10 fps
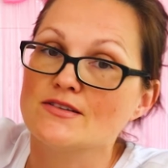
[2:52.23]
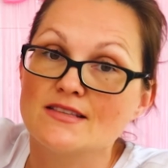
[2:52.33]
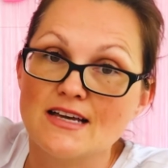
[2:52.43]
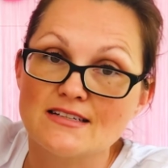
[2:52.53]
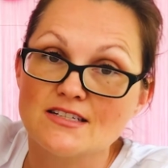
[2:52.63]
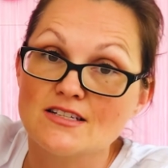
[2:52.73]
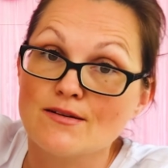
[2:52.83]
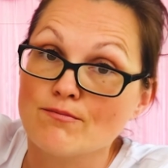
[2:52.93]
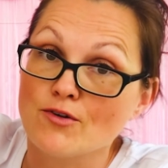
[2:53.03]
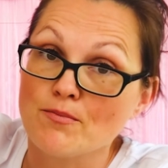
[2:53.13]
that's
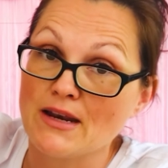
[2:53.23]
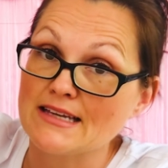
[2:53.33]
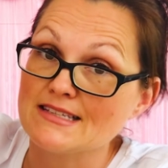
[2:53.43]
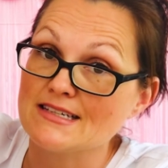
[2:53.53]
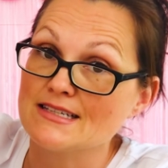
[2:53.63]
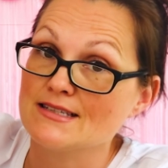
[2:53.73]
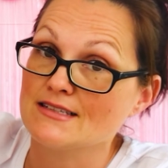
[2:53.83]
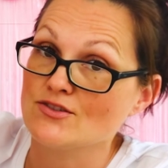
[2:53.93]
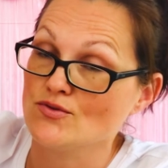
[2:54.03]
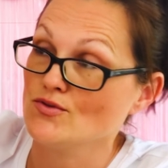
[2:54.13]
what plastics
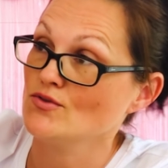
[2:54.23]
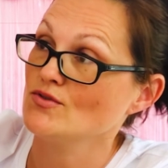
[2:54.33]
do.